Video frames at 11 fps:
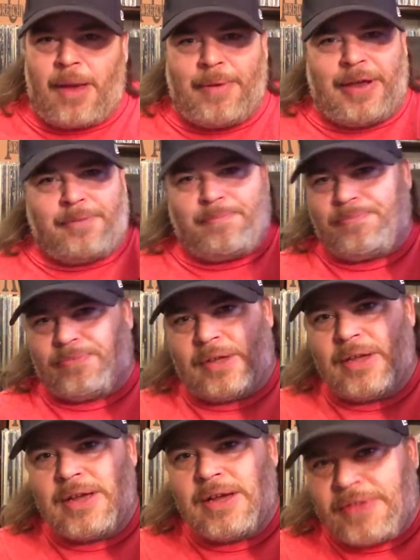I mean,
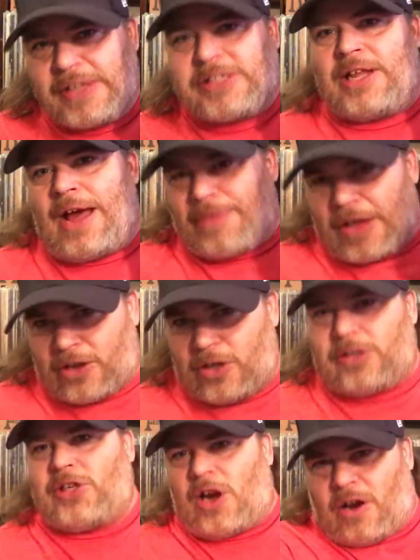they still have that good
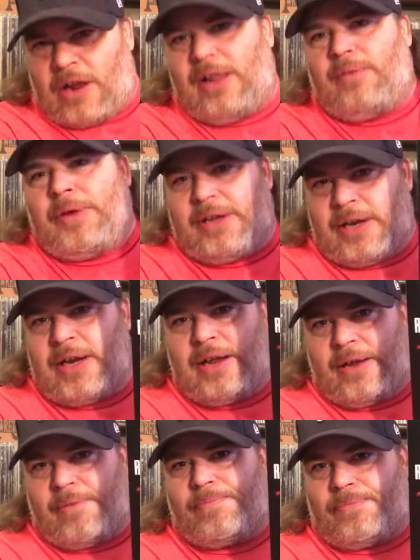guitar element in
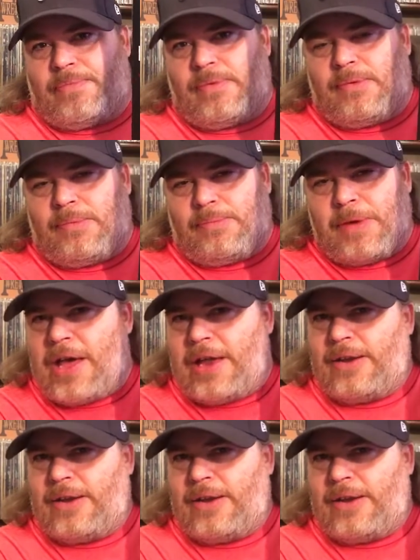it, but